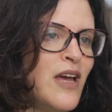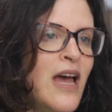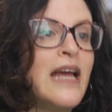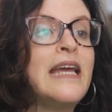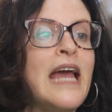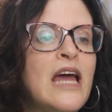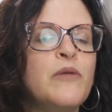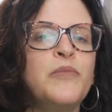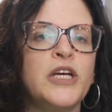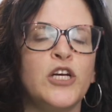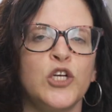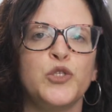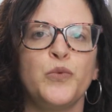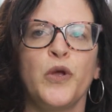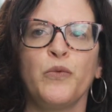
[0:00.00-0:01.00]
Again,
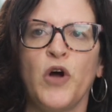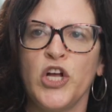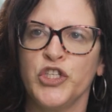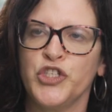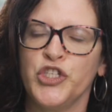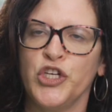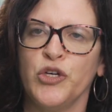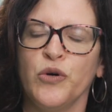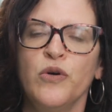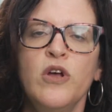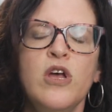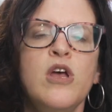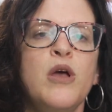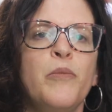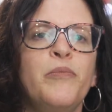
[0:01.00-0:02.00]
because we want to
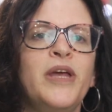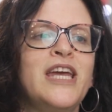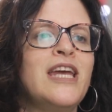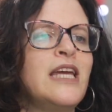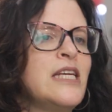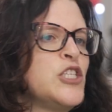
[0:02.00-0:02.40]
be